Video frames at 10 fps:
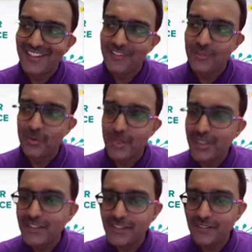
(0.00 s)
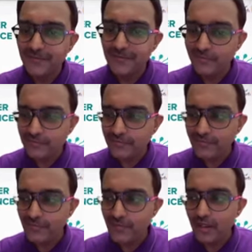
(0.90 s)
uh, so with this
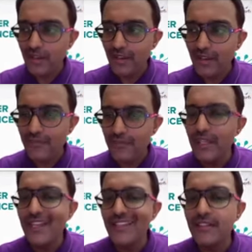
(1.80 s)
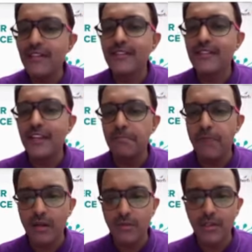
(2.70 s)
if the agent is
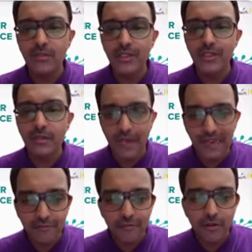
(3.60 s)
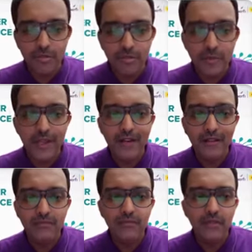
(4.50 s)
empowered with a platform where
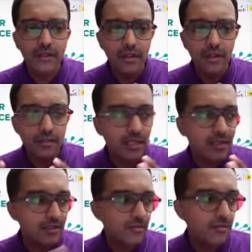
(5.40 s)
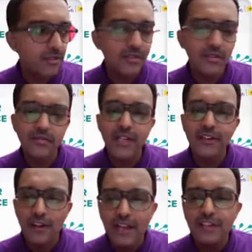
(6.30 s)
the customer's
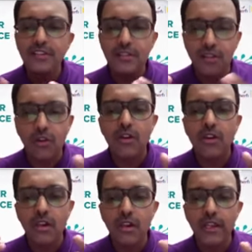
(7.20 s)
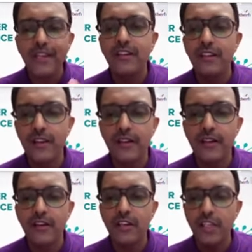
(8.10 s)
interactions are all
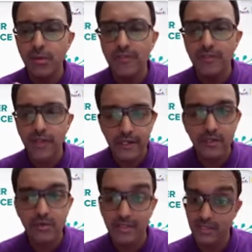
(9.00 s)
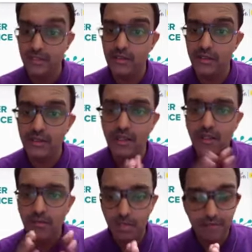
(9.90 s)
integrated and unified into a single
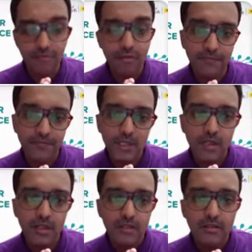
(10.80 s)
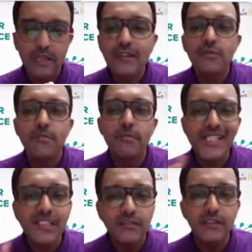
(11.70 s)
platform, that would
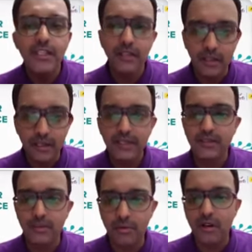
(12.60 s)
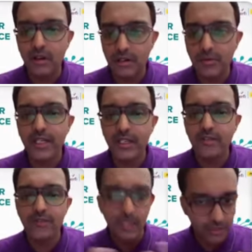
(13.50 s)
massively increase the productivity
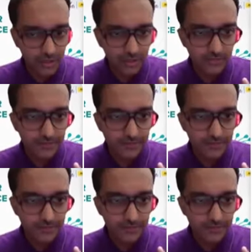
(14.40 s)
of the agent.